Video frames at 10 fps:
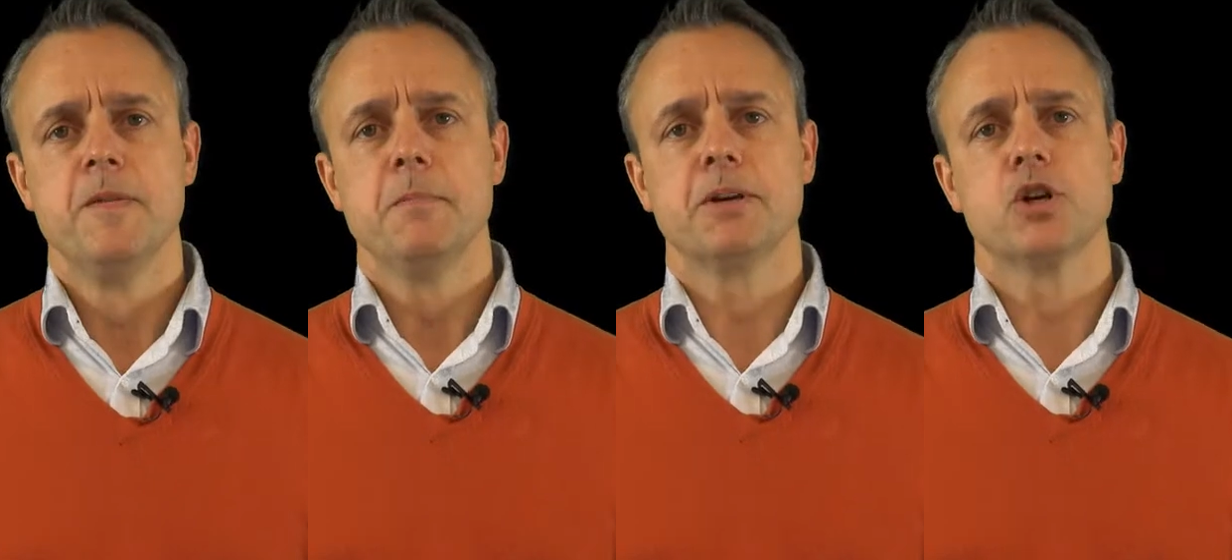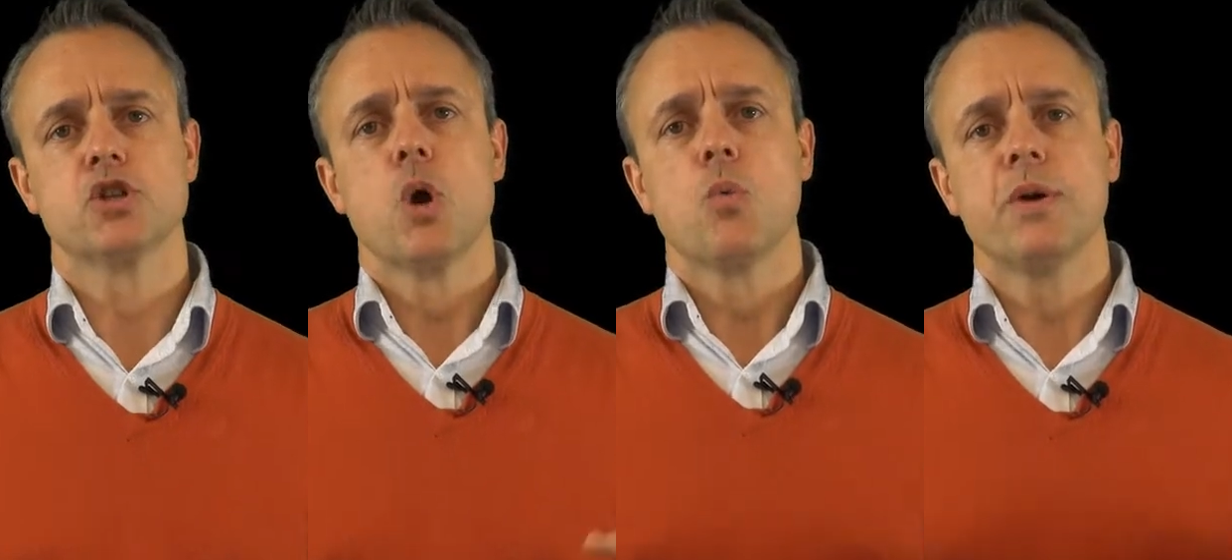because
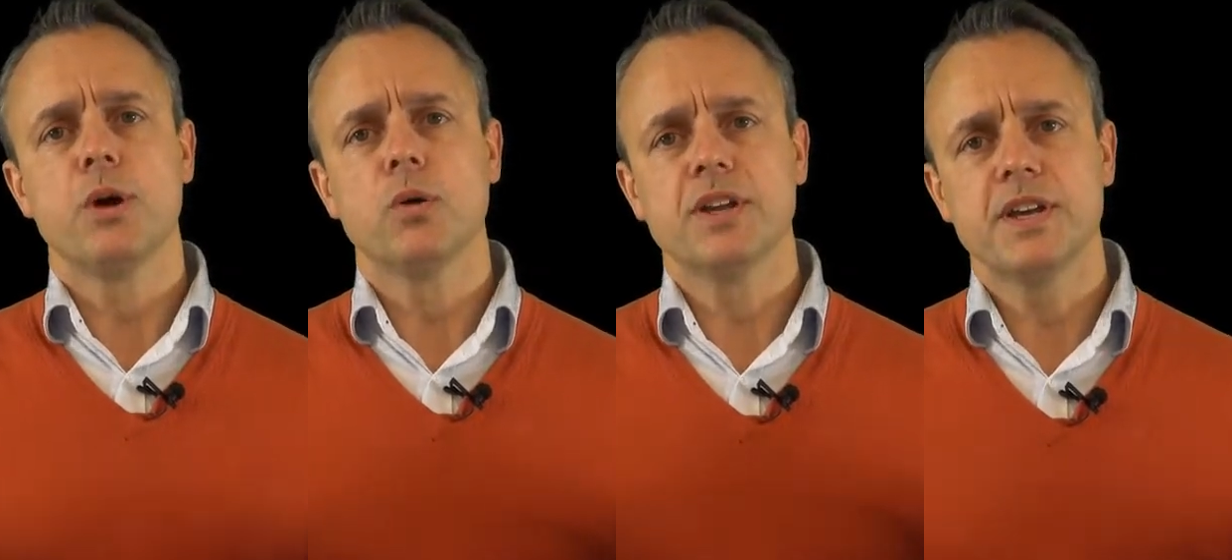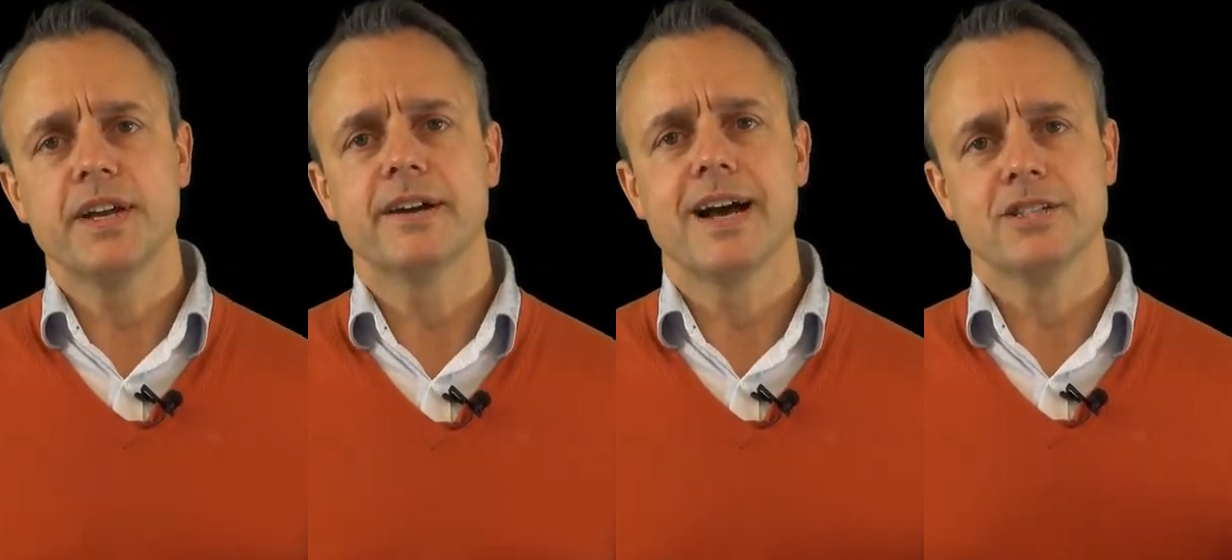we all
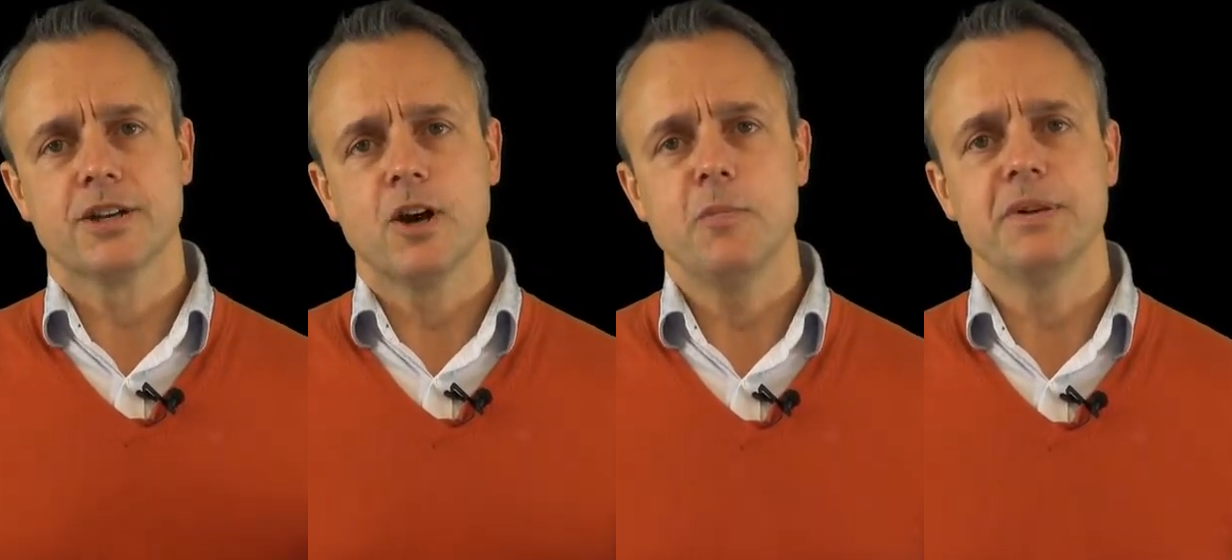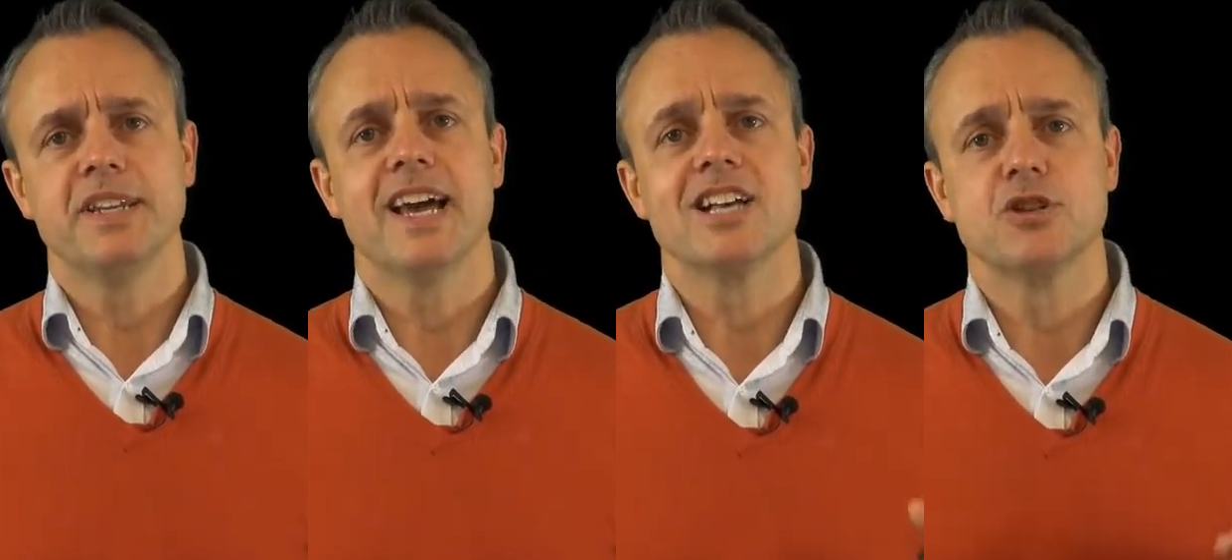here as a
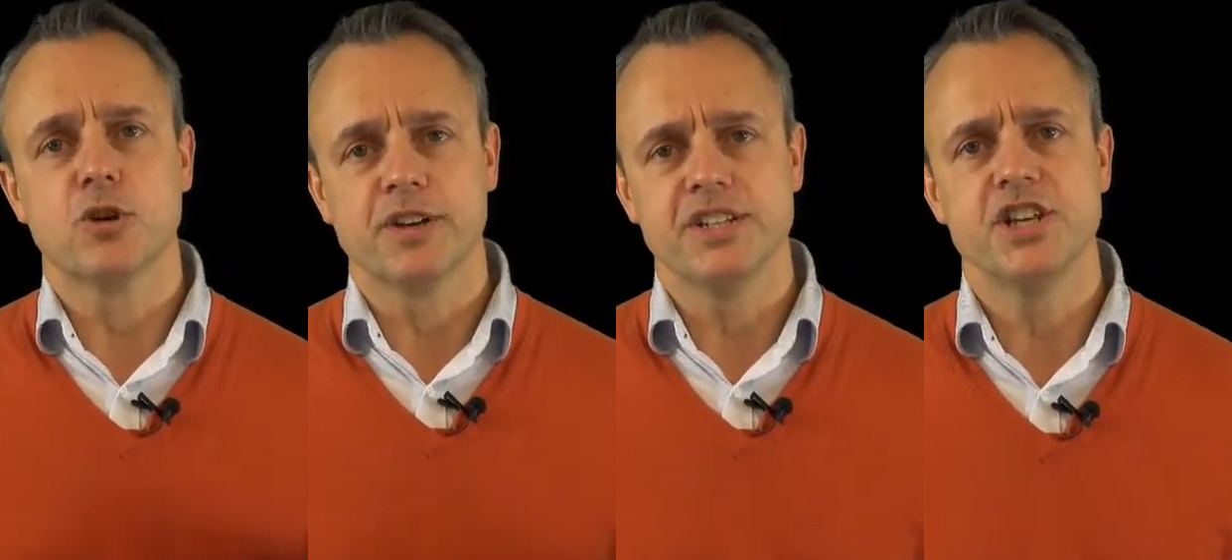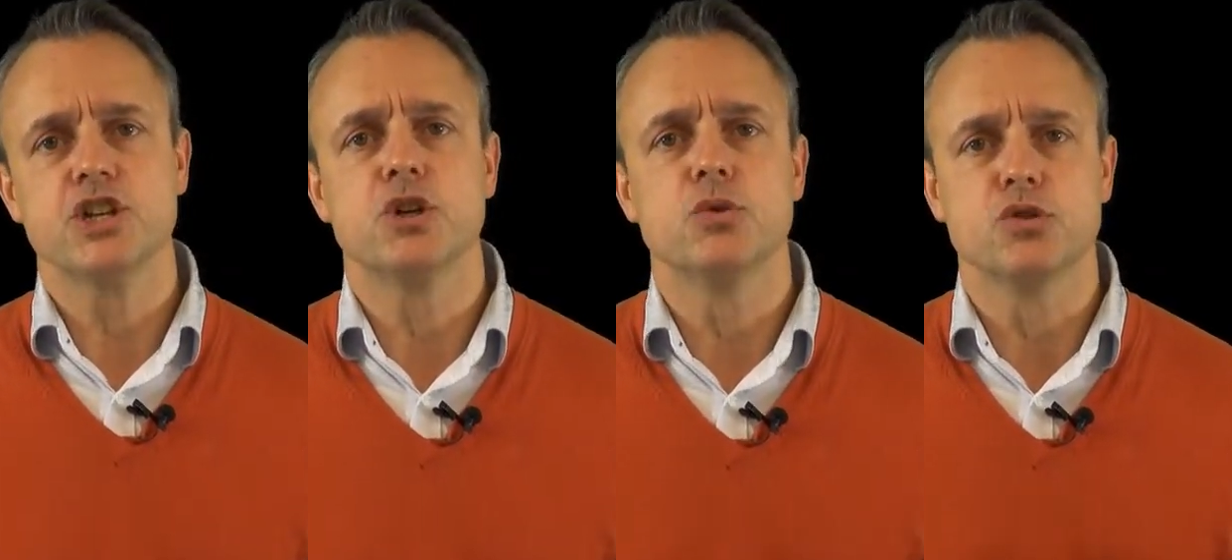company, as an
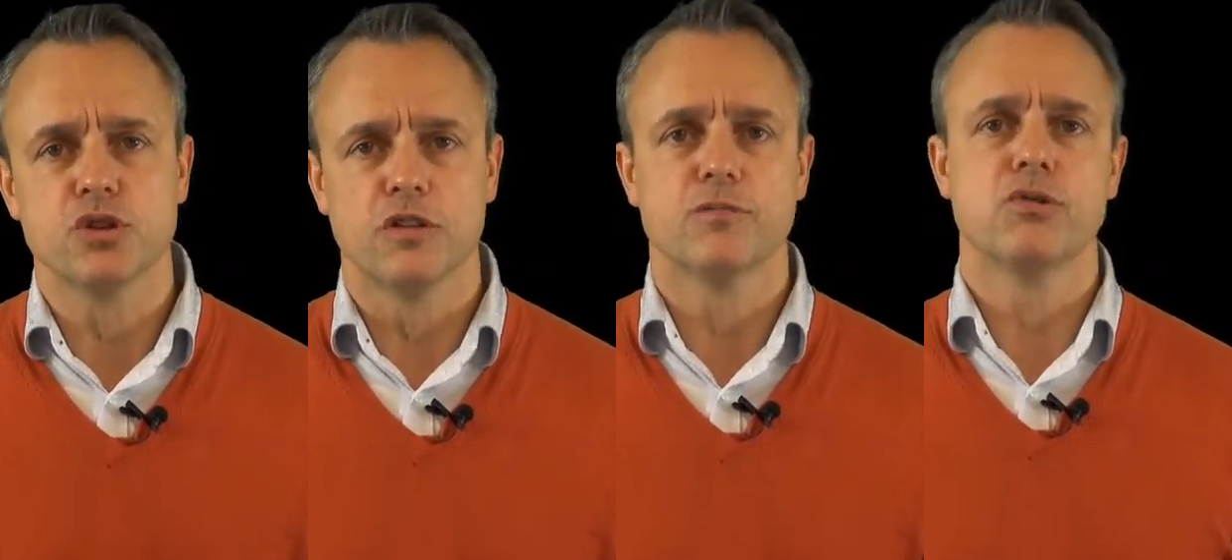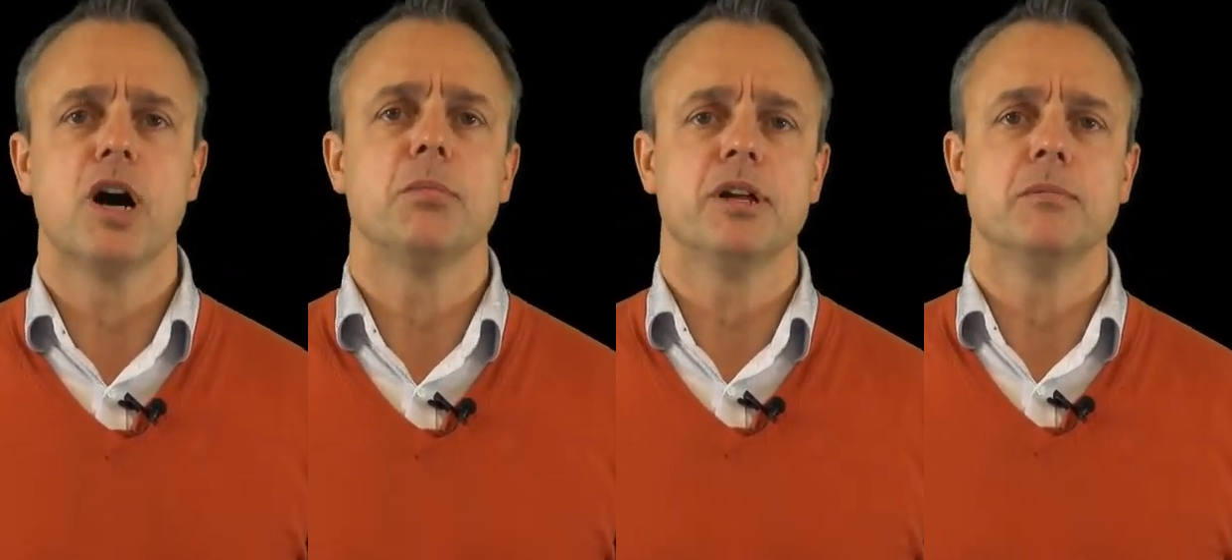organization, to solve
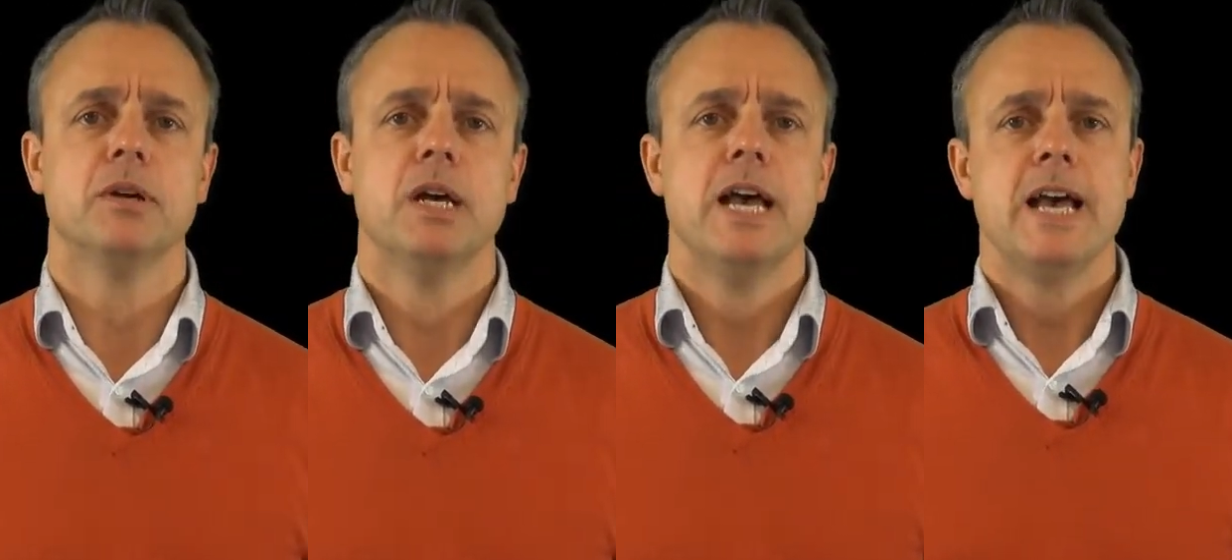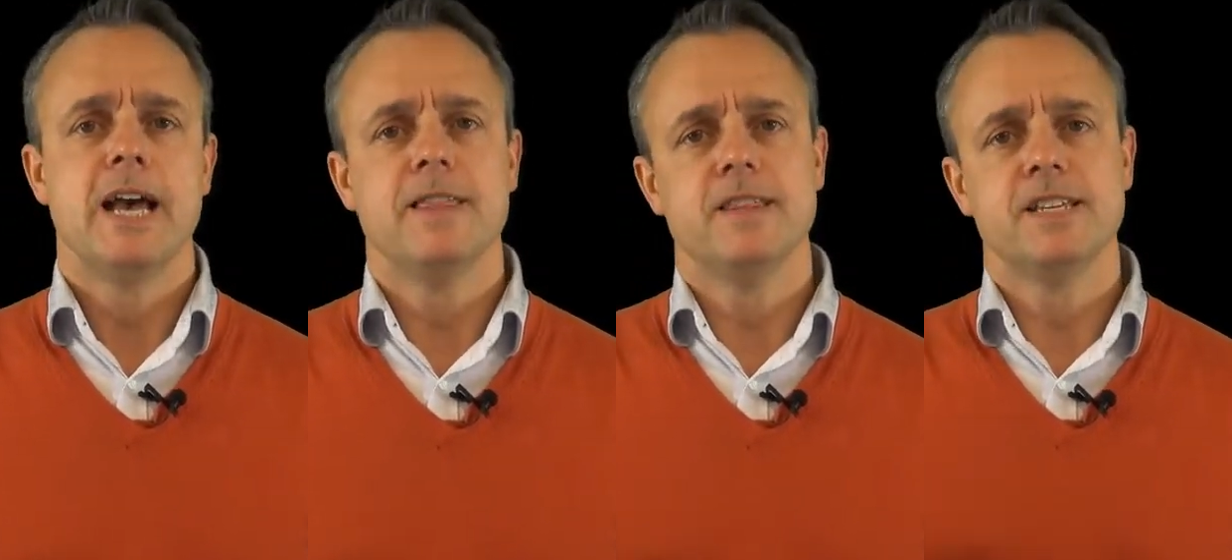problems.
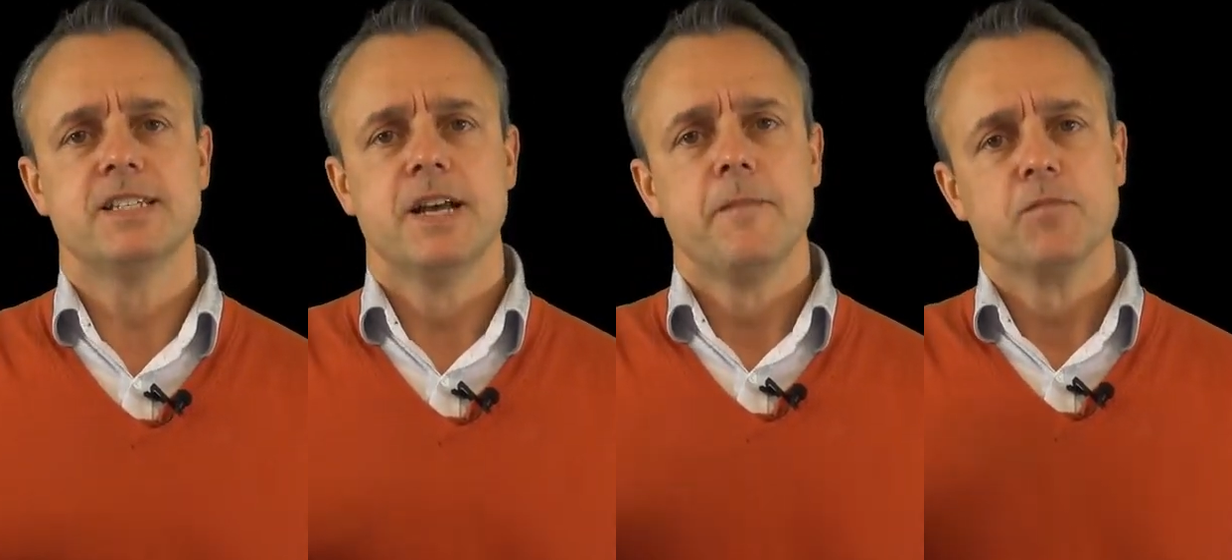And this